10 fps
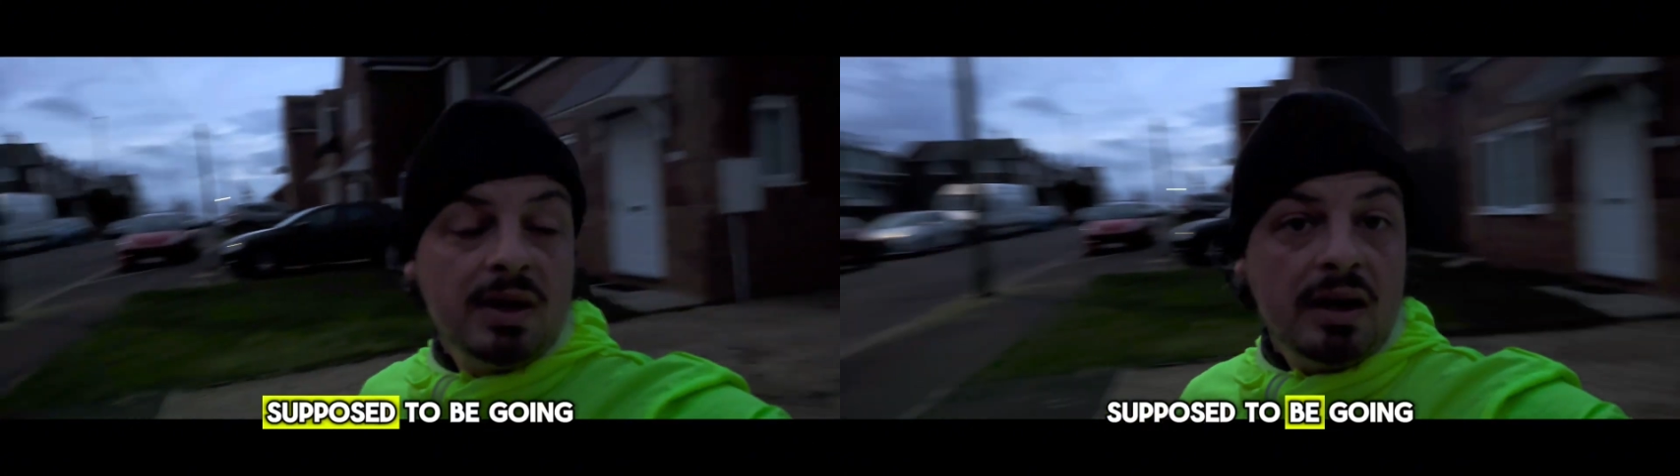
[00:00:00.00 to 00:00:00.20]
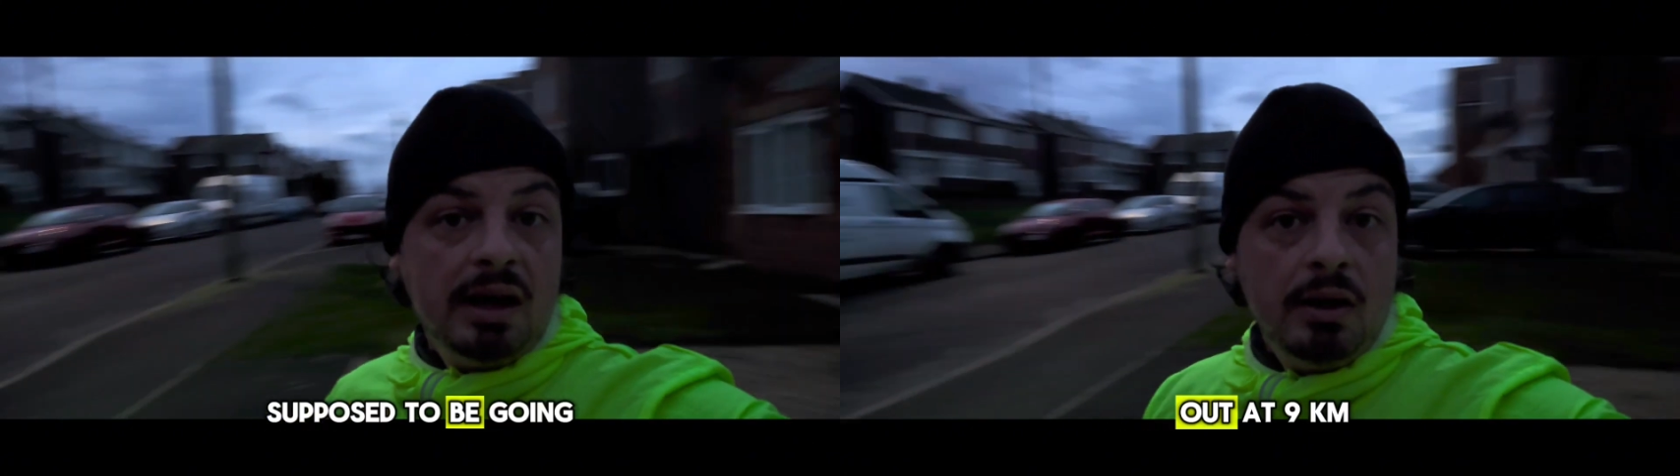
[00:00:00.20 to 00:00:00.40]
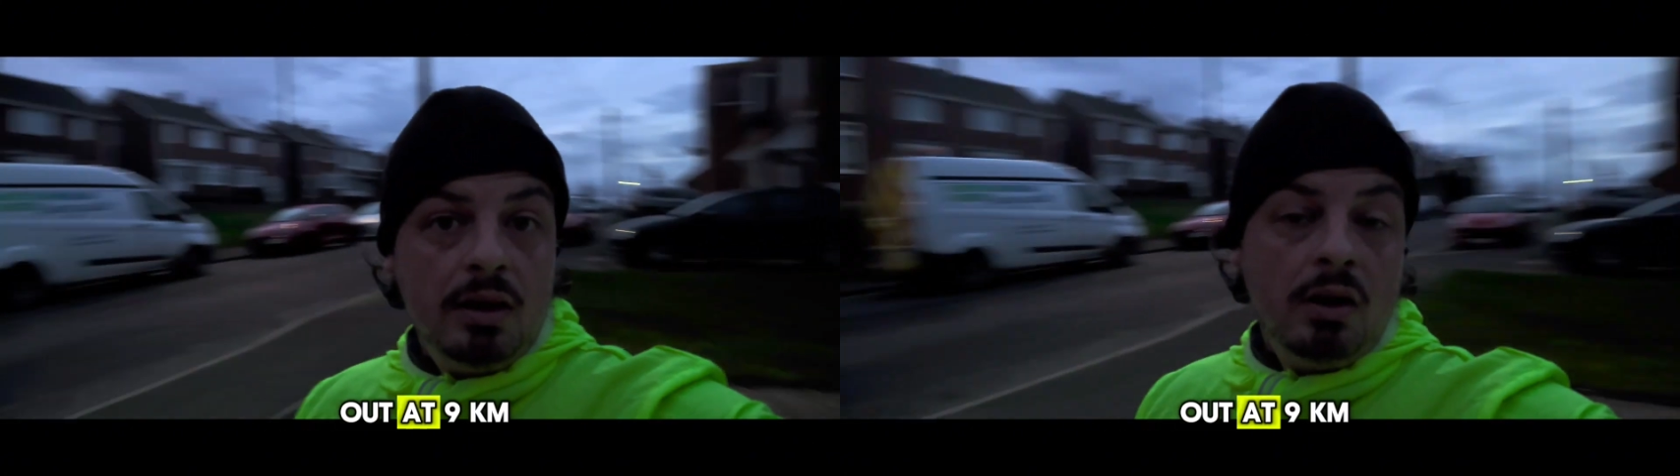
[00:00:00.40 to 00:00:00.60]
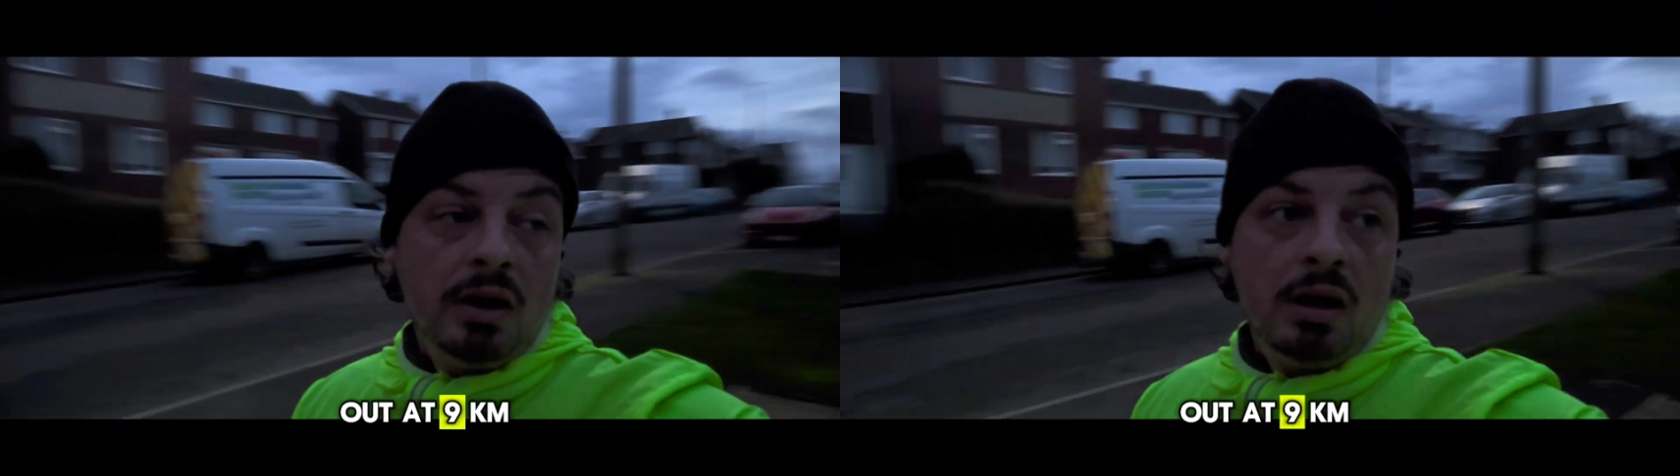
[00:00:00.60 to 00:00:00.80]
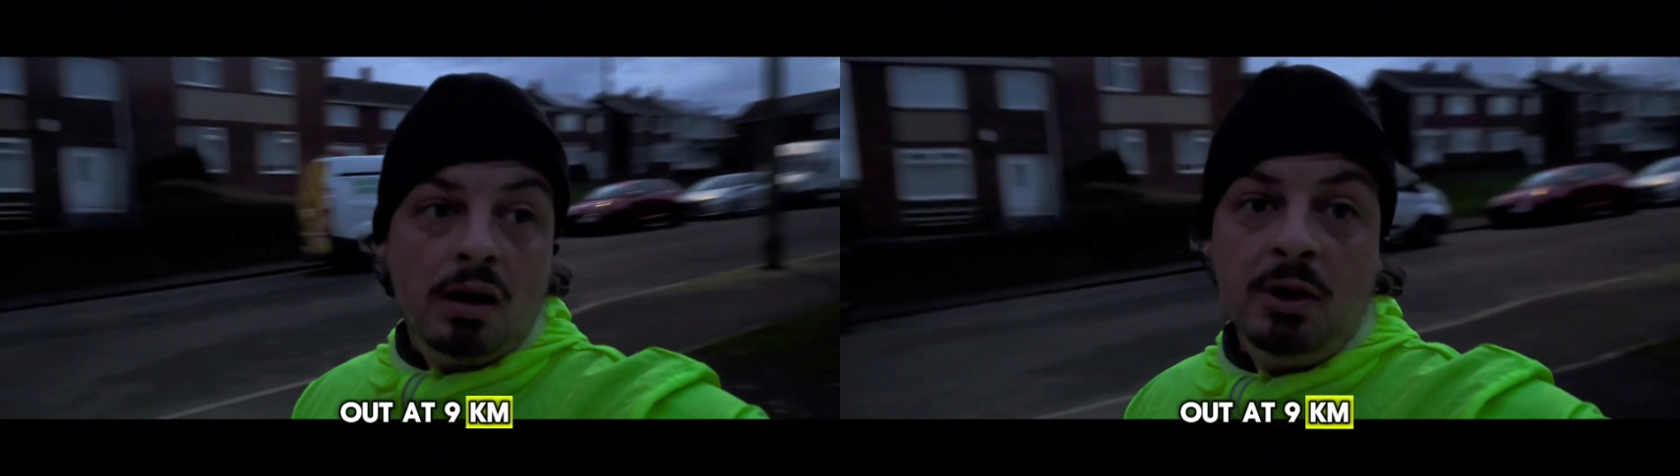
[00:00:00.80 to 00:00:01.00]
to be going out at
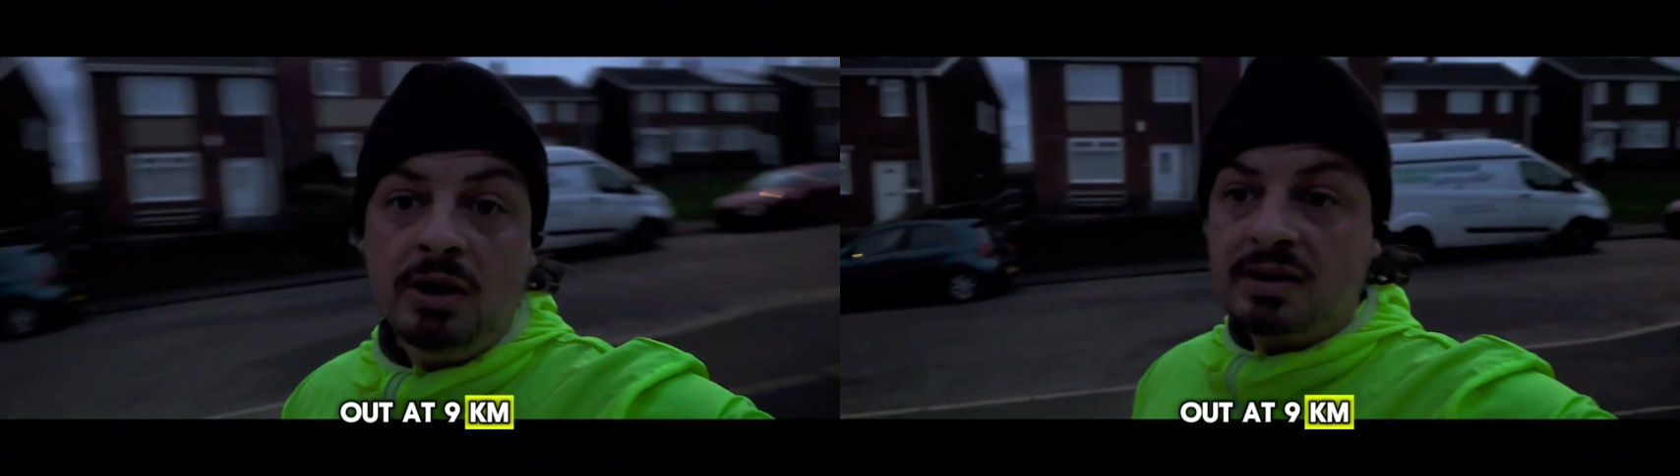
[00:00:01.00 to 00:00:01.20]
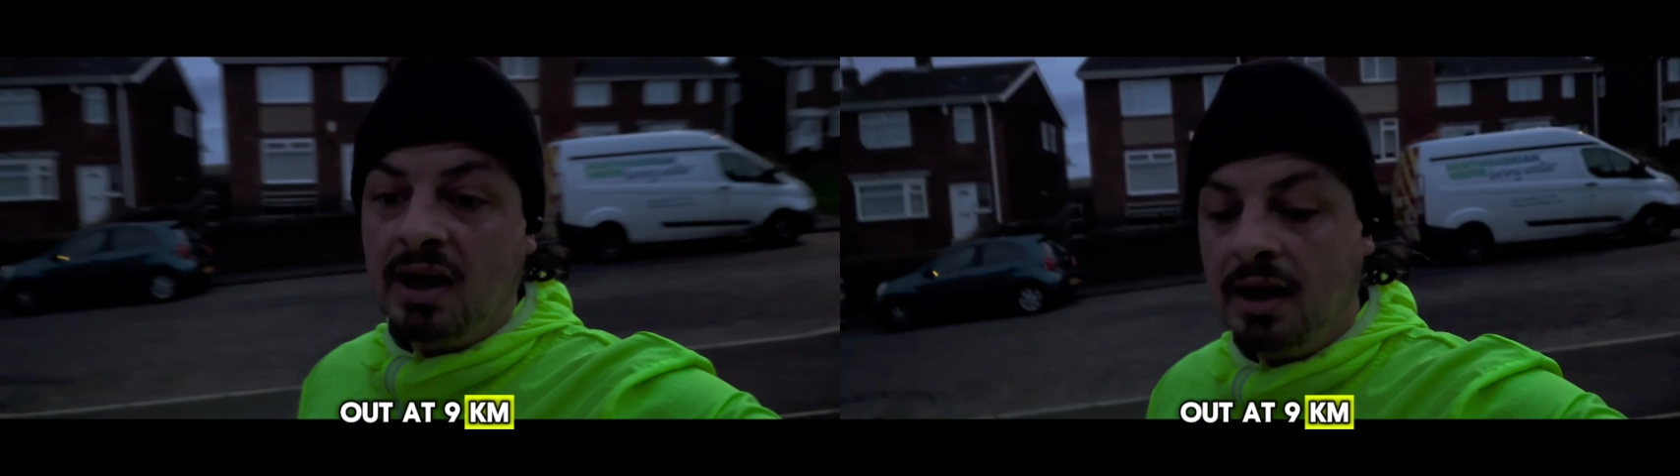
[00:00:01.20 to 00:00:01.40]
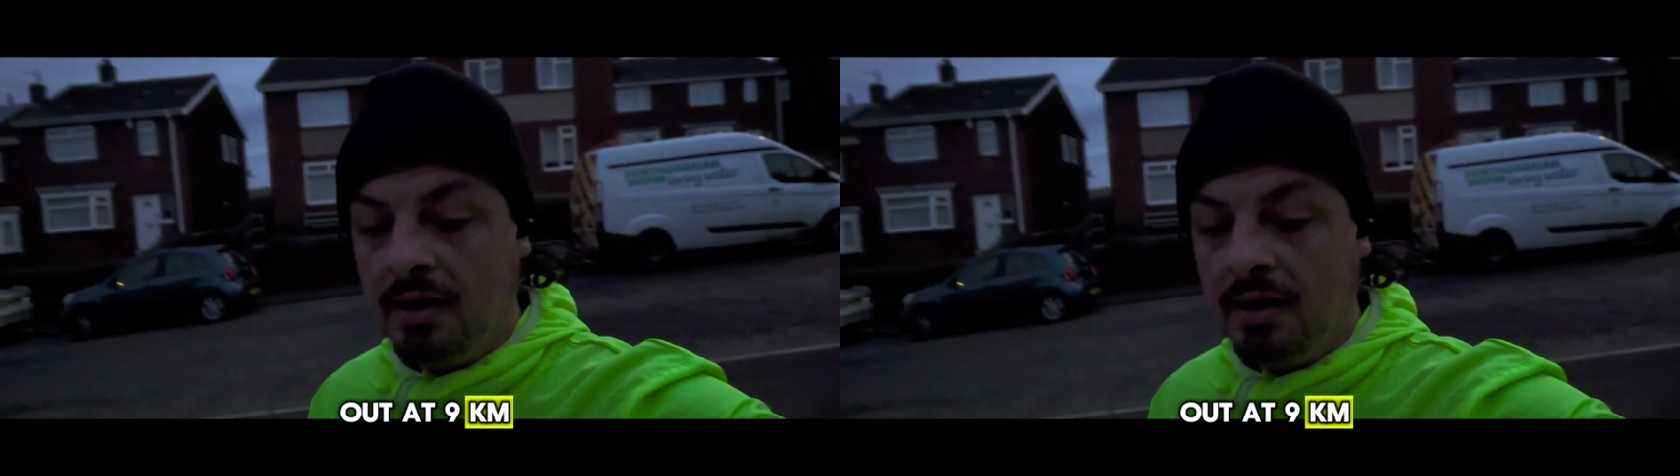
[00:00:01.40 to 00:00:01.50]
nine kilometers,